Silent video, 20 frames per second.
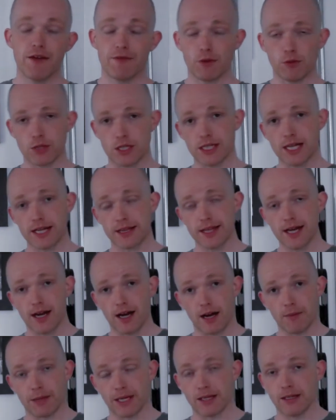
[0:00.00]
If it was like that,
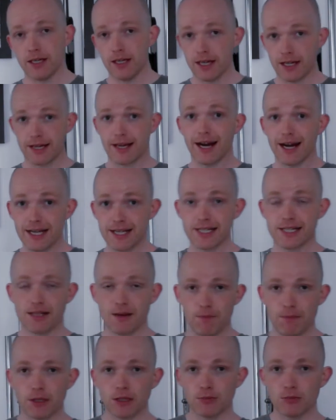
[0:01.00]
I mean, guys
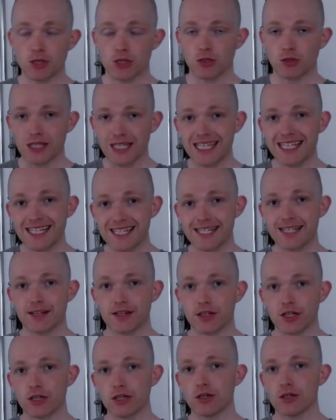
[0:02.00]
can build muscle easier
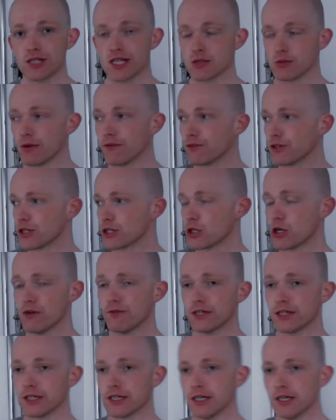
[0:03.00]
than girls, as we've just
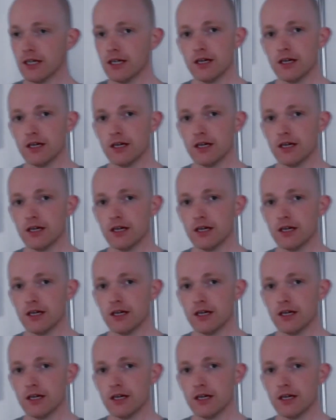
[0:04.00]
covered.